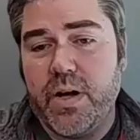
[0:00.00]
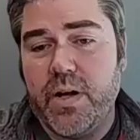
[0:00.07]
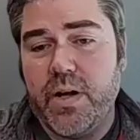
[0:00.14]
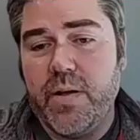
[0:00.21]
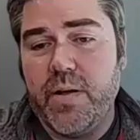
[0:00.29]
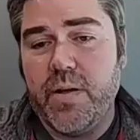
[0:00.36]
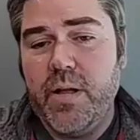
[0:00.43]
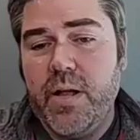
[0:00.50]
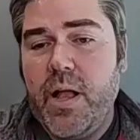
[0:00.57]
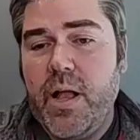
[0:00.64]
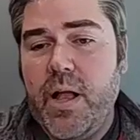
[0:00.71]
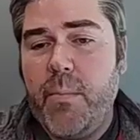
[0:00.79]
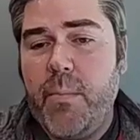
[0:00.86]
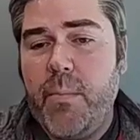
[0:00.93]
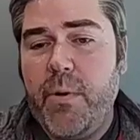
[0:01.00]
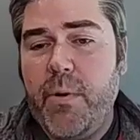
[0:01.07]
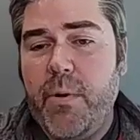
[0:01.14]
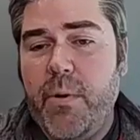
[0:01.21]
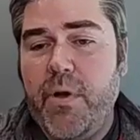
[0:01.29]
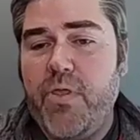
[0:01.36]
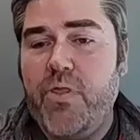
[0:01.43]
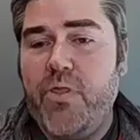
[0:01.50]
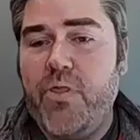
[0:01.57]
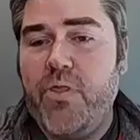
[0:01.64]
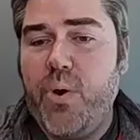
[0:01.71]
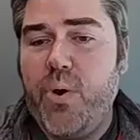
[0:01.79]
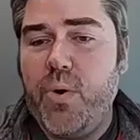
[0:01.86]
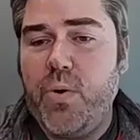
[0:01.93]
But those communities can also
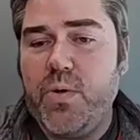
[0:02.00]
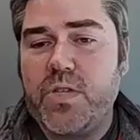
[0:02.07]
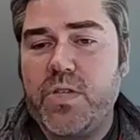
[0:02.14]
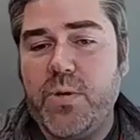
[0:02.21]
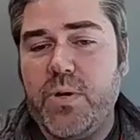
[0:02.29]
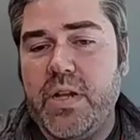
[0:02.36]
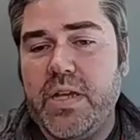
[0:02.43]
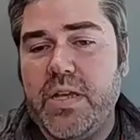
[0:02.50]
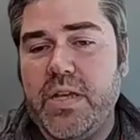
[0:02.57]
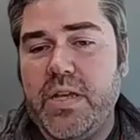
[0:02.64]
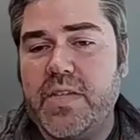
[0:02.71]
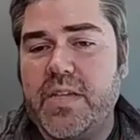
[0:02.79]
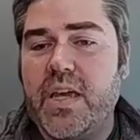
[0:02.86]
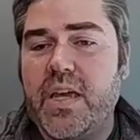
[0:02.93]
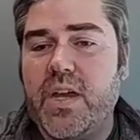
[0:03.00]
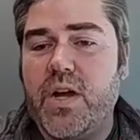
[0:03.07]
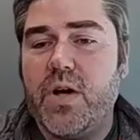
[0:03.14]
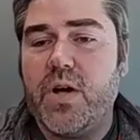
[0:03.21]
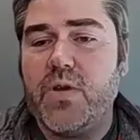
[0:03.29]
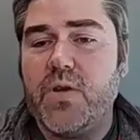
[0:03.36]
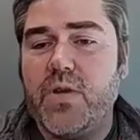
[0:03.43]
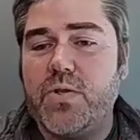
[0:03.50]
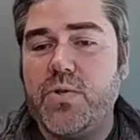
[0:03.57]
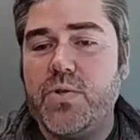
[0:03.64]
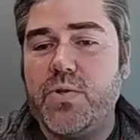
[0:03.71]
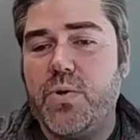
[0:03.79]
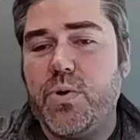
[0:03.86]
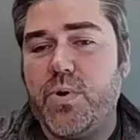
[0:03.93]
learn from their region because
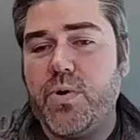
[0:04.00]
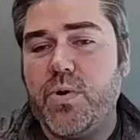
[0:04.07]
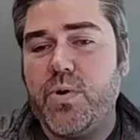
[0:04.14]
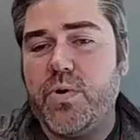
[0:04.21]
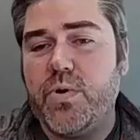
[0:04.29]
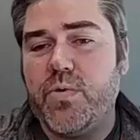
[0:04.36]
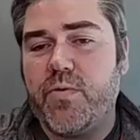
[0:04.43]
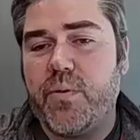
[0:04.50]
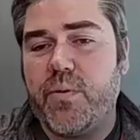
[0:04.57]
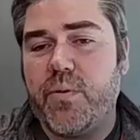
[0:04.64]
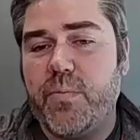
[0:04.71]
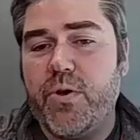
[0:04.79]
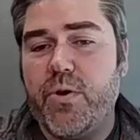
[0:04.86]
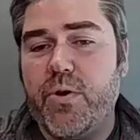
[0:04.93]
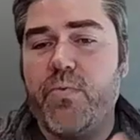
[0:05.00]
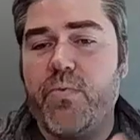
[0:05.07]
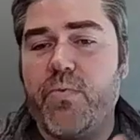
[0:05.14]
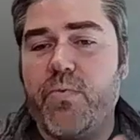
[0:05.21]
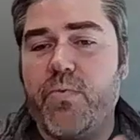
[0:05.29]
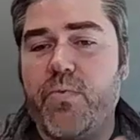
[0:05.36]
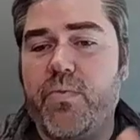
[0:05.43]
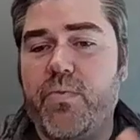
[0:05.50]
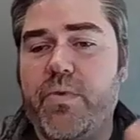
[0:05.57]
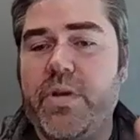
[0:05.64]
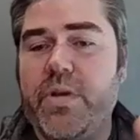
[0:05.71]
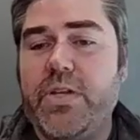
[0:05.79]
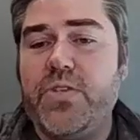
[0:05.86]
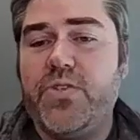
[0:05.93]
there might be connecting threads
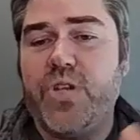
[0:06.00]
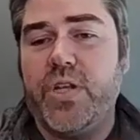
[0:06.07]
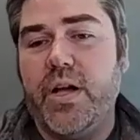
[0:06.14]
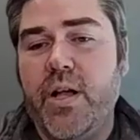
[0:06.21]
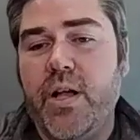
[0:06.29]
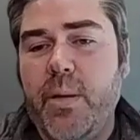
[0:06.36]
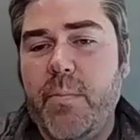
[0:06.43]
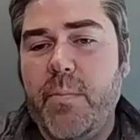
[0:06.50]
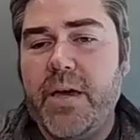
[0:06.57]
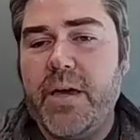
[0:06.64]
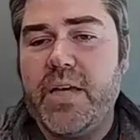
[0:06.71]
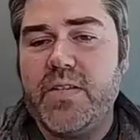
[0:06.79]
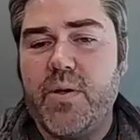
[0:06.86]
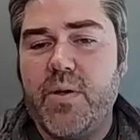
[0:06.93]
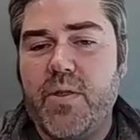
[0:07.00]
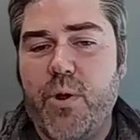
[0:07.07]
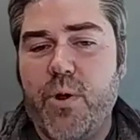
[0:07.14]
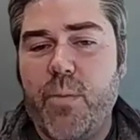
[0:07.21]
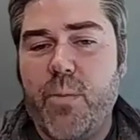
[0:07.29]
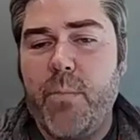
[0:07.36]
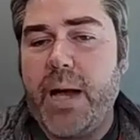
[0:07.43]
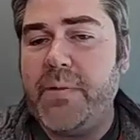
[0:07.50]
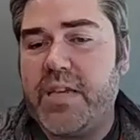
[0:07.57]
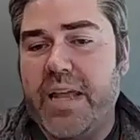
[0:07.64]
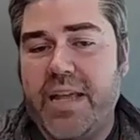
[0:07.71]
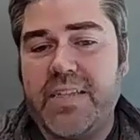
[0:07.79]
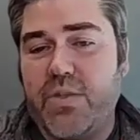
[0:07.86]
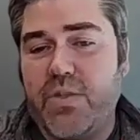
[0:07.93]
between what's happening in Georgia,
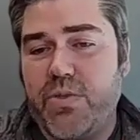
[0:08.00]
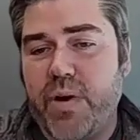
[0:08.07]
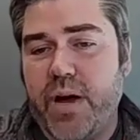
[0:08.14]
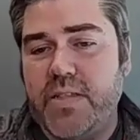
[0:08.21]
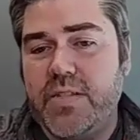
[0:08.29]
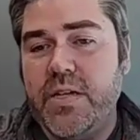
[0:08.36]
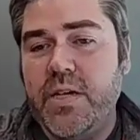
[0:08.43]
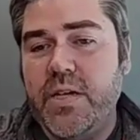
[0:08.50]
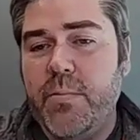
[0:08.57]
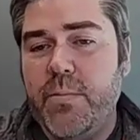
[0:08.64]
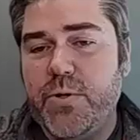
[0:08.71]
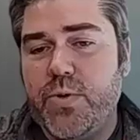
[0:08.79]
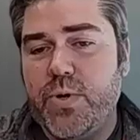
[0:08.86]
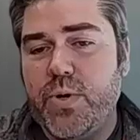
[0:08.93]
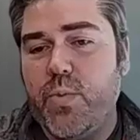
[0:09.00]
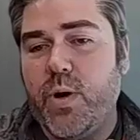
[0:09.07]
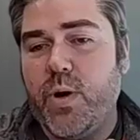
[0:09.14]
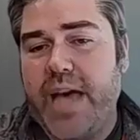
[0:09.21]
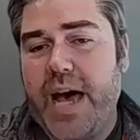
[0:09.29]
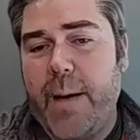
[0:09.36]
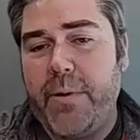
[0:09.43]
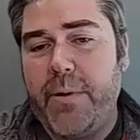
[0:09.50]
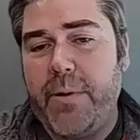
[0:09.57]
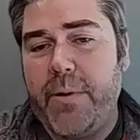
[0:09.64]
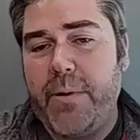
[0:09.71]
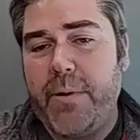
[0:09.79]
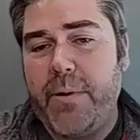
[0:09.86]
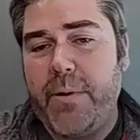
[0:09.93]
what Mississippi or Louisiana or Alabama are
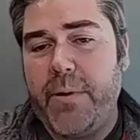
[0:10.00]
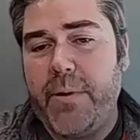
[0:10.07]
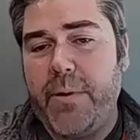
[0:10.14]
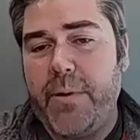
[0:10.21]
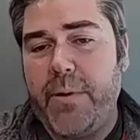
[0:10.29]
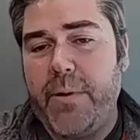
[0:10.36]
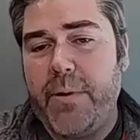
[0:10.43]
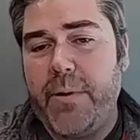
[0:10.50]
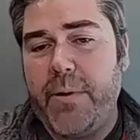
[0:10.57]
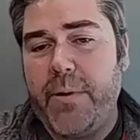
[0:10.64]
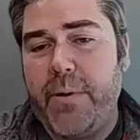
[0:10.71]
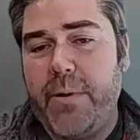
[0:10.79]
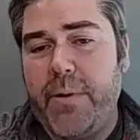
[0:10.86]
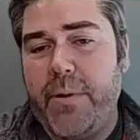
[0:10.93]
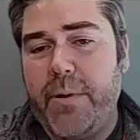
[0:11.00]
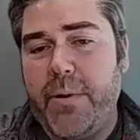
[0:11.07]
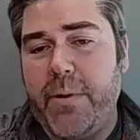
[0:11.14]
facing, to what is